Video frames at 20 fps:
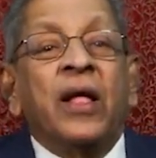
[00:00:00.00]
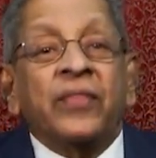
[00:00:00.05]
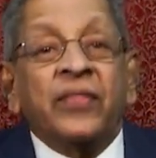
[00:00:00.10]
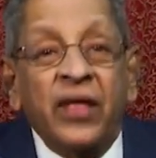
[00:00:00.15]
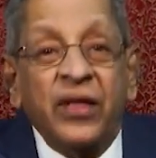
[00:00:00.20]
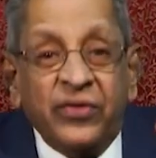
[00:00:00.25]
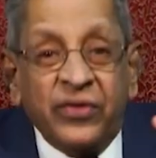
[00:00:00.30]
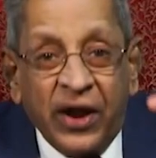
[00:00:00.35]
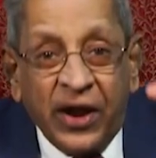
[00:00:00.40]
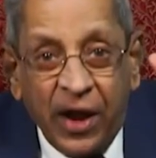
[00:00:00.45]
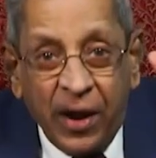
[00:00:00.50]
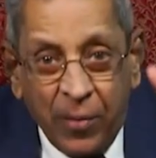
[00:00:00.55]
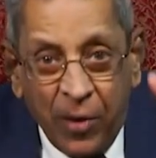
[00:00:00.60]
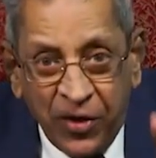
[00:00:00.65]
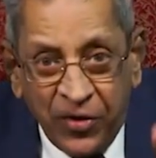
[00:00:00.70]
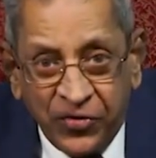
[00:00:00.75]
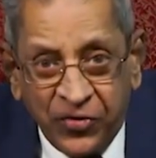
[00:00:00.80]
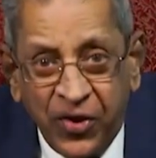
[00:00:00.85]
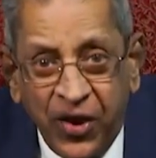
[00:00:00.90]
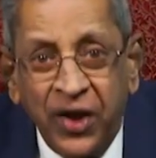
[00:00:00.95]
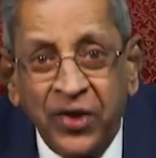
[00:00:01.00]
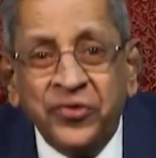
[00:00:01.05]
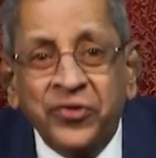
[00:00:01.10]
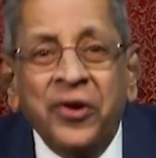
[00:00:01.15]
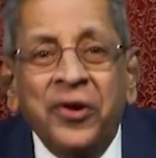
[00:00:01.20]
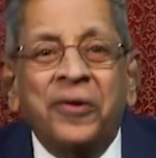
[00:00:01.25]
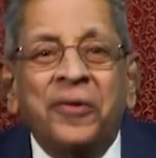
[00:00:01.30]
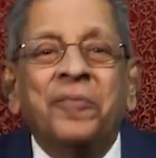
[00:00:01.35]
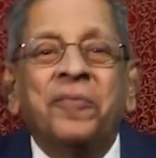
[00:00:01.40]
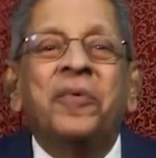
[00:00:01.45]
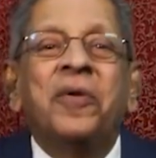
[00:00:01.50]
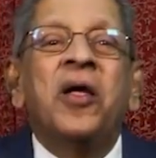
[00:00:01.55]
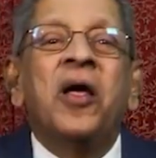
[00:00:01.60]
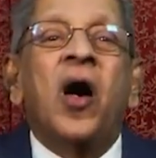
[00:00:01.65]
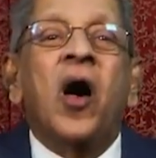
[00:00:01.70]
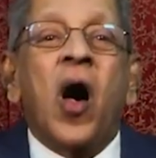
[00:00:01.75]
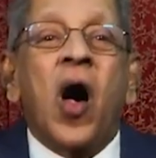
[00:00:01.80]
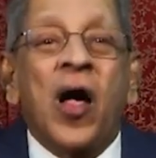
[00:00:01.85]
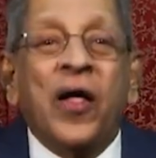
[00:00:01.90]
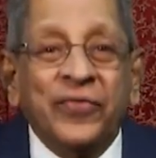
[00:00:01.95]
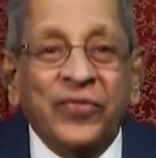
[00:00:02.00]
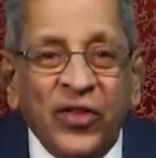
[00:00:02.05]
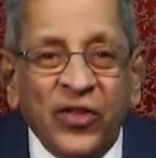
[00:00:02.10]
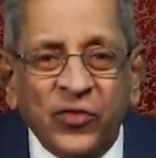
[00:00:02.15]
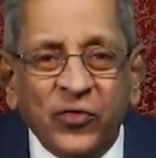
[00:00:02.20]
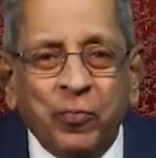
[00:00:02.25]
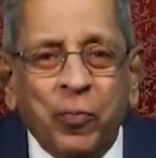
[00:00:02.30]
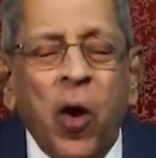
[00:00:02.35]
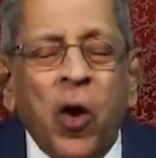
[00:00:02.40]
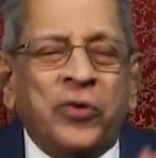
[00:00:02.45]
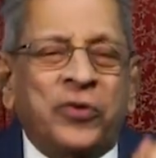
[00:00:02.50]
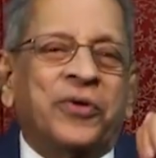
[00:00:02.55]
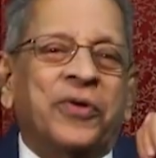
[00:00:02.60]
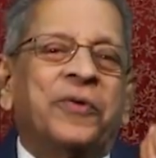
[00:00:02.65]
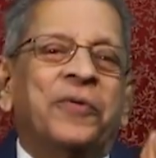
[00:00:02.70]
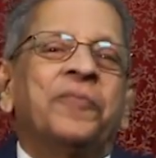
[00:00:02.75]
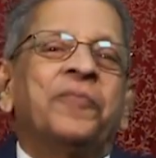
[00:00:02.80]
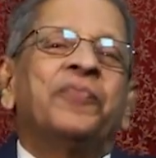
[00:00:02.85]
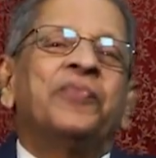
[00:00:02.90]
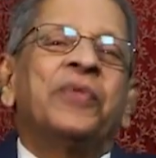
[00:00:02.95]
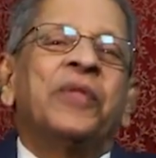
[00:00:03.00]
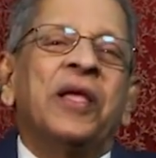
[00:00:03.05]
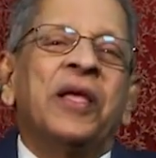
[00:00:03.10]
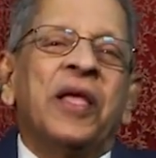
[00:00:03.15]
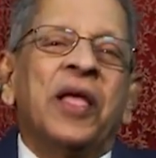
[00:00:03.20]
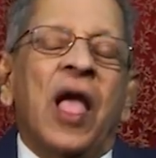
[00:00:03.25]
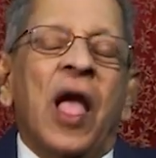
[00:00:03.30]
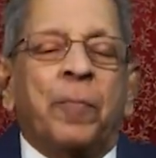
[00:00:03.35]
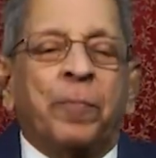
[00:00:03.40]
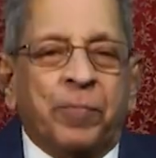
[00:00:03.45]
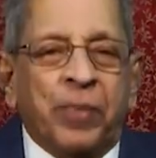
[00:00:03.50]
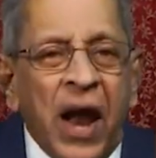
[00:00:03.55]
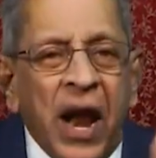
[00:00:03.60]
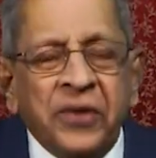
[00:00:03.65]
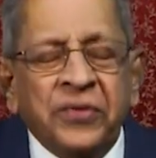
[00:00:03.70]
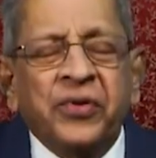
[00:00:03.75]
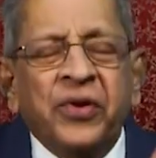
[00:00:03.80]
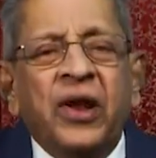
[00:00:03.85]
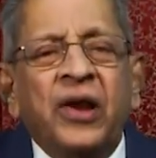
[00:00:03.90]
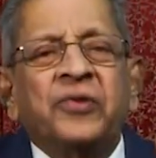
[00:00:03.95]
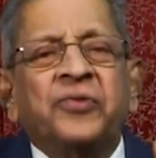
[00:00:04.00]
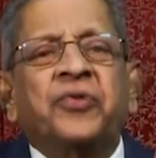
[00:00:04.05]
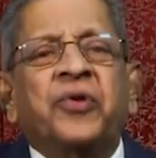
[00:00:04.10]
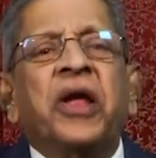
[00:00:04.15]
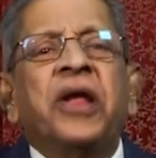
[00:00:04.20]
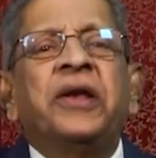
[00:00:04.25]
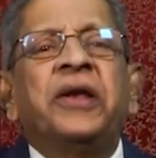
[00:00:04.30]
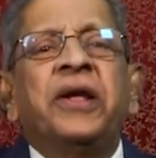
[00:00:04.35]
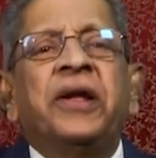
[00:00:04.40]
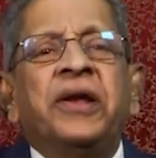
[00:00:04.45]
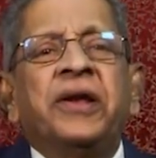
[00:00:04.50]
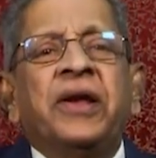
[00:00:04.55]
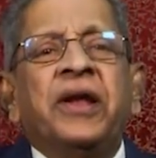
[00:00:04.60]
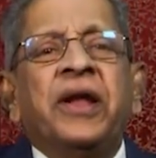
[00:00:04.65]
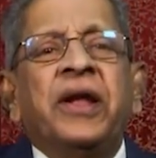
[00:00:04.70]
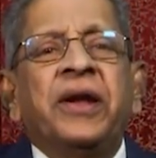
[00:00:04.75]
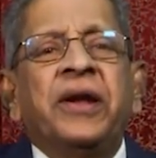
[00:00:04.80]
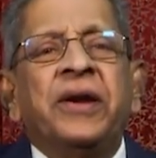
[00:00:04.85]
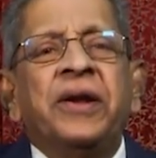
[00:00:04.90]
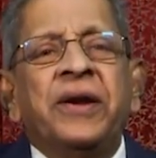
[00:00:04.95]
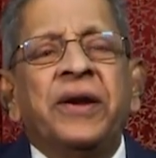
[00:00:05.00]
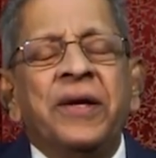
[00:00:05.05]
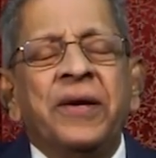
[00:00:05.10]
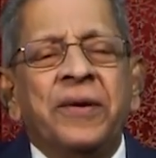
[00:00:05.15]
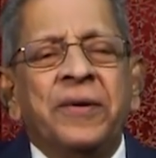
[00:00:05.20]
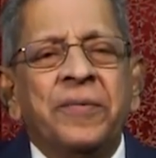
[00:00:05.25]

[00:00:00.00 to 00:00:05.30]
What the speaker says: This is a demonstration on the spot, a practical training indeed.